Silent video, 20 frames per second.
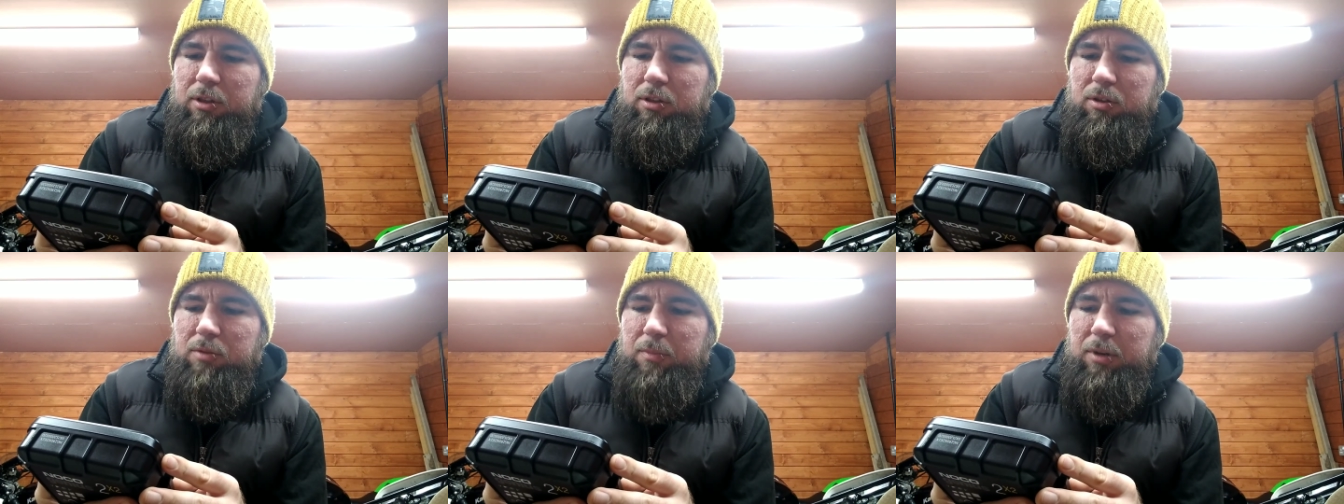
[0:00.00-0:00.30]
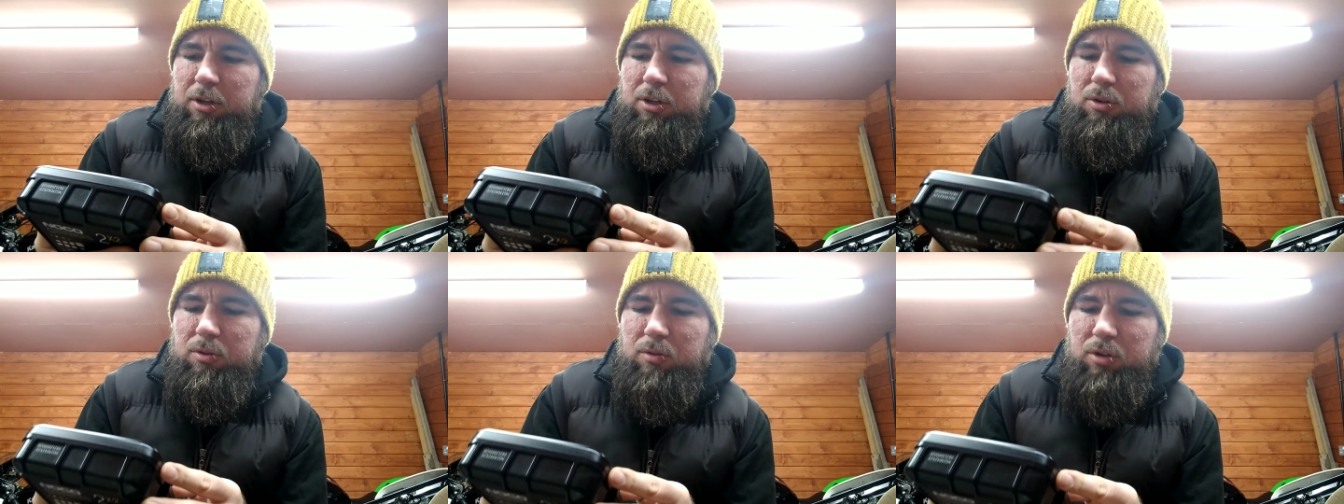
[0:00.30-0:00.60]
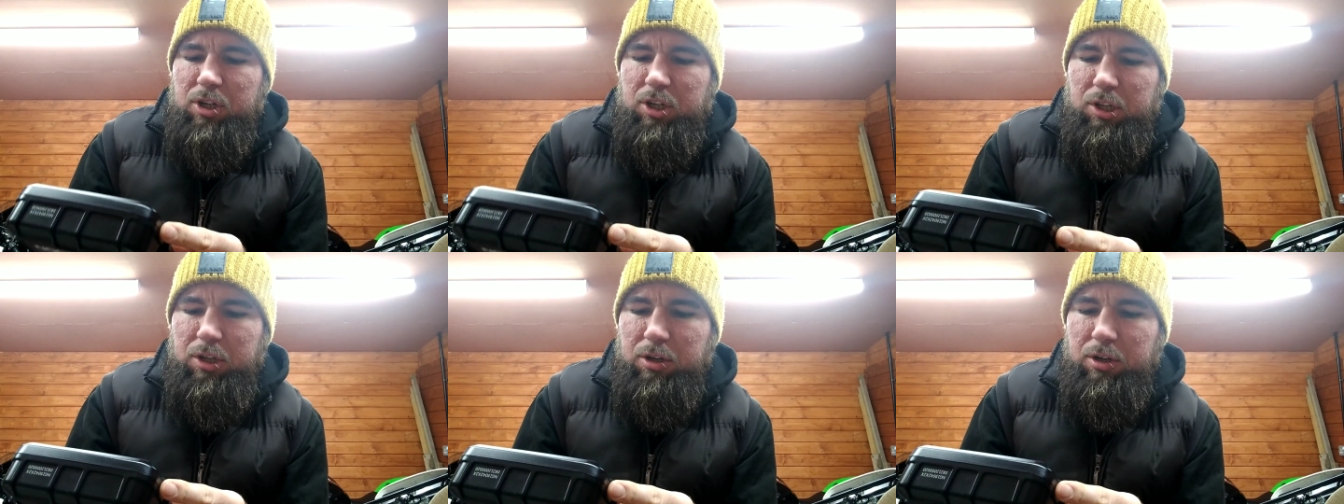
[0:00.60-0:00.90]
Just make sure
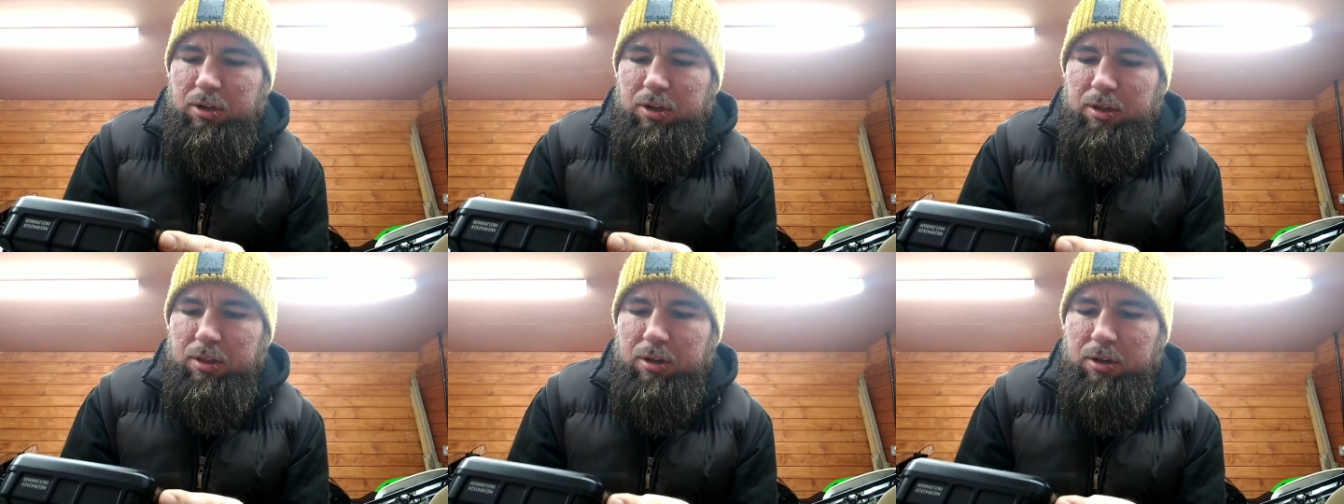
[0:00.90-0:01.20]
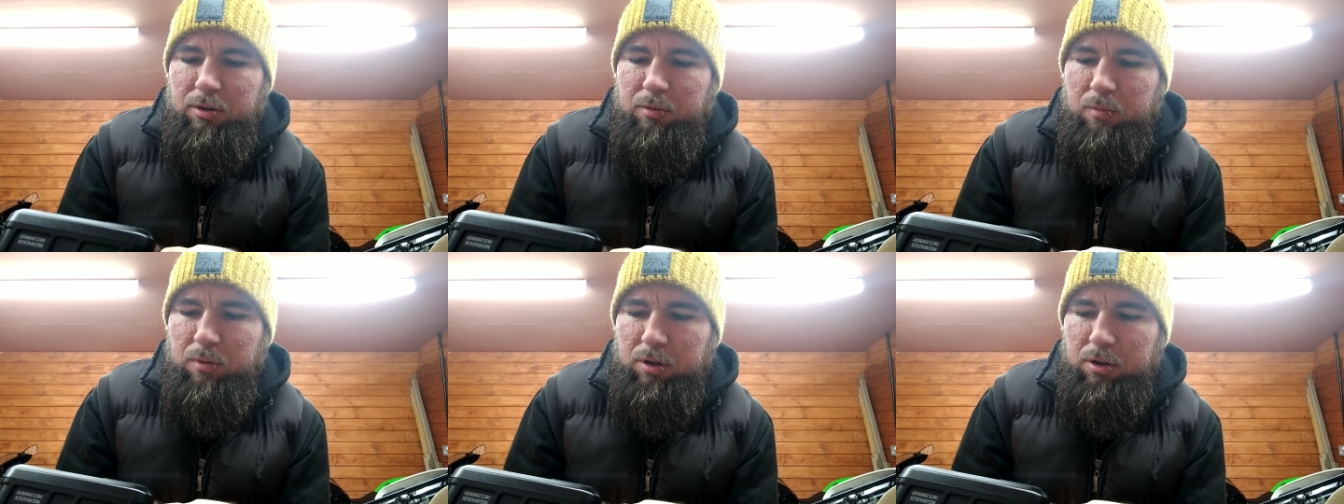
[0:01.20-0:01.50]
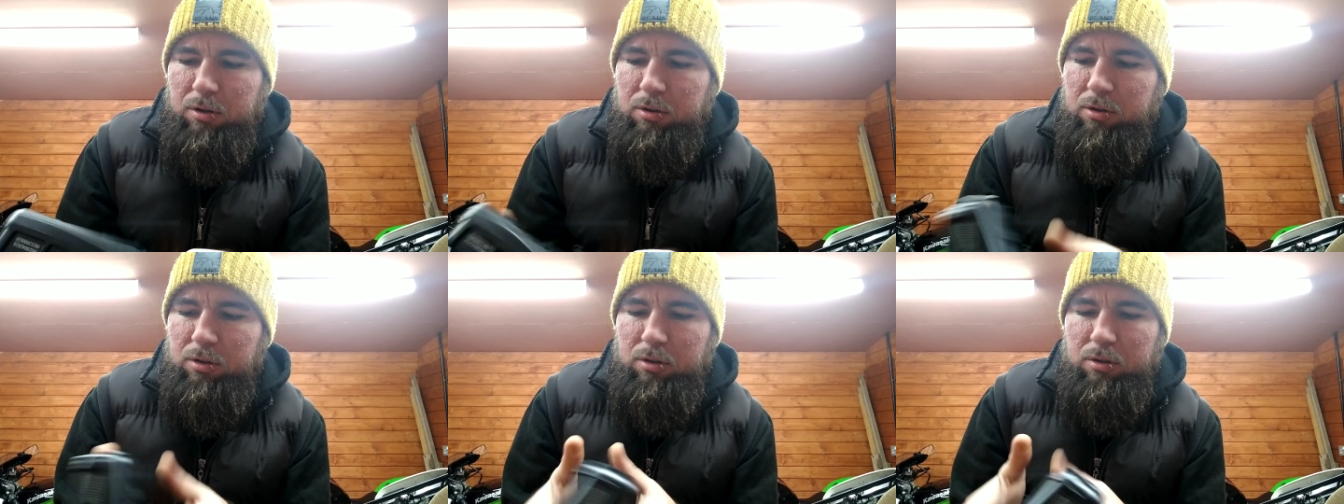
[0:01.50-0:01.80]
it's sturdy though,
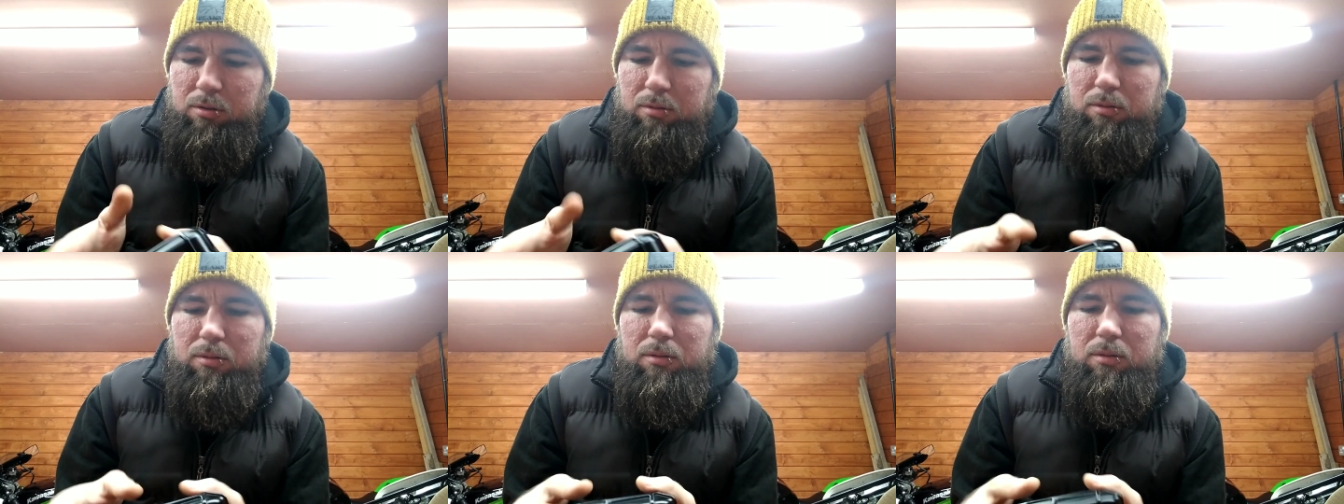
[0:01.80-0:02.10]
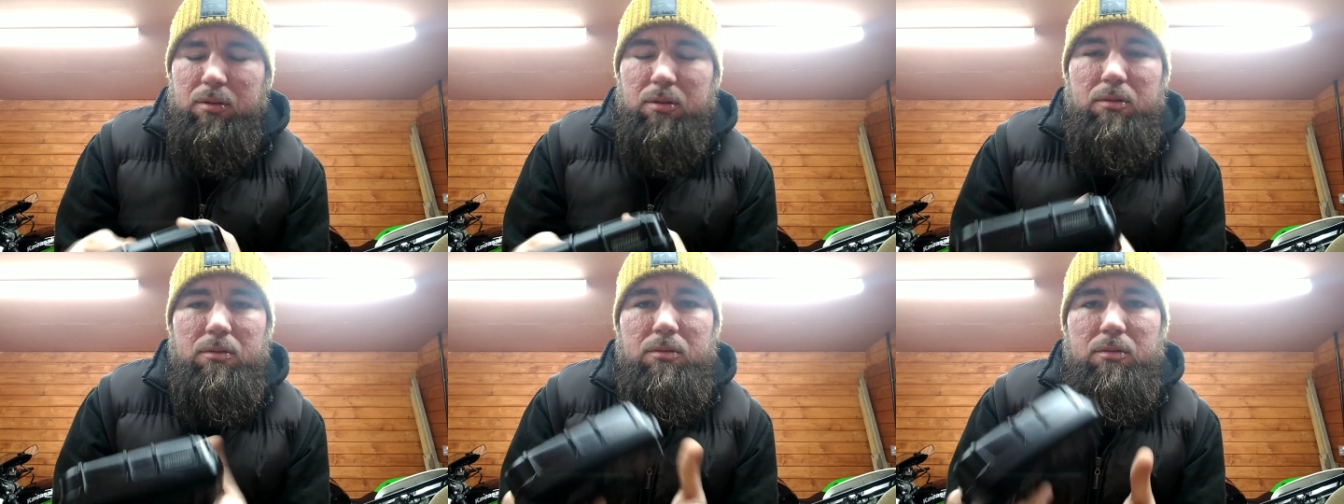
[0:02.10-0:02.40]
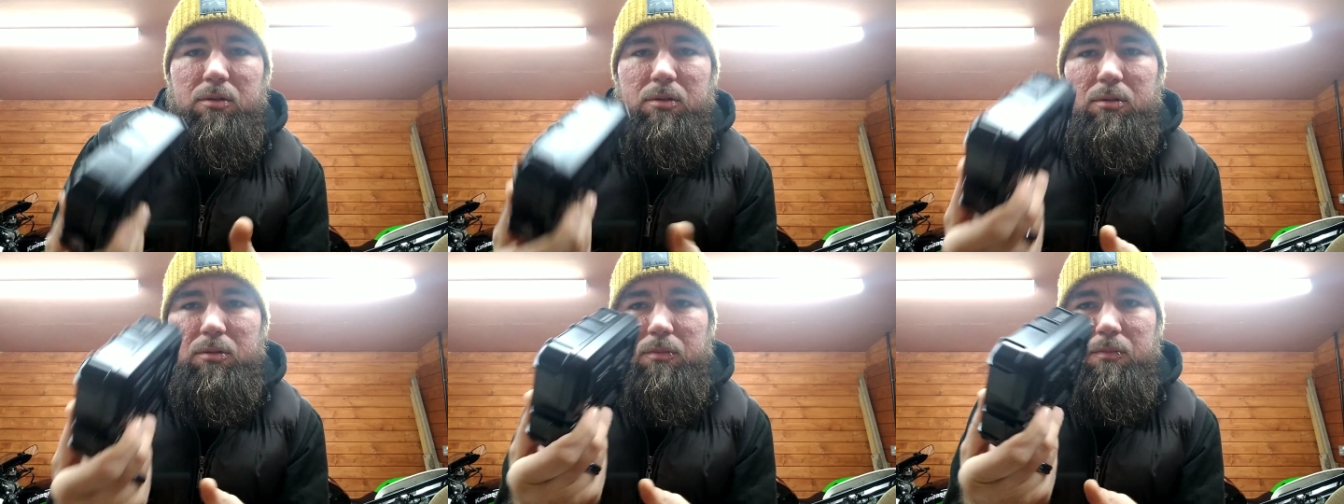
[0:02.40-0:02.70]
because
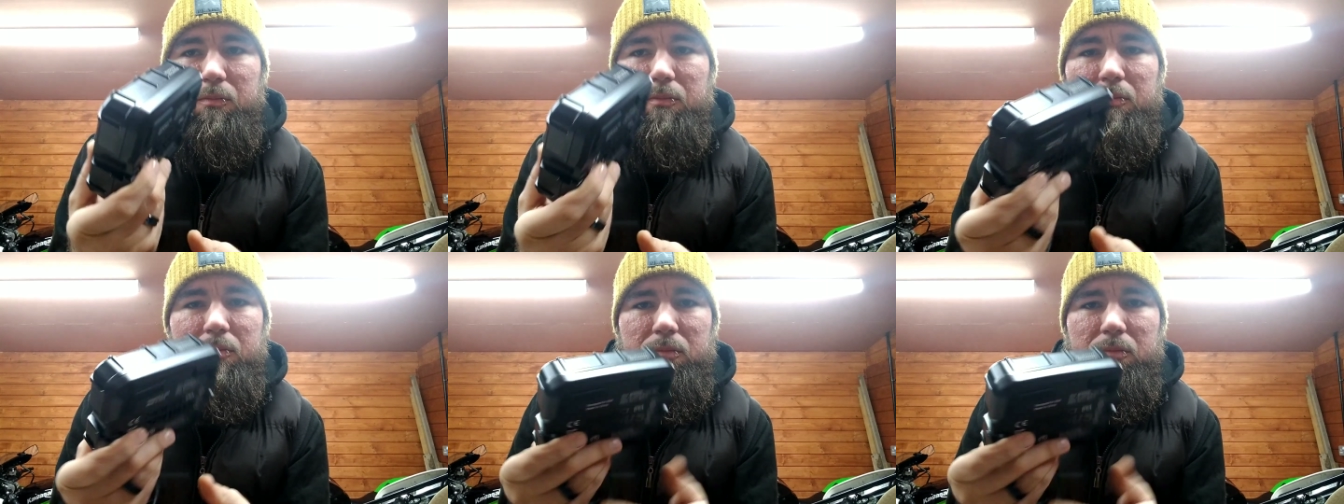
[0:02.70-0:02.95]
it's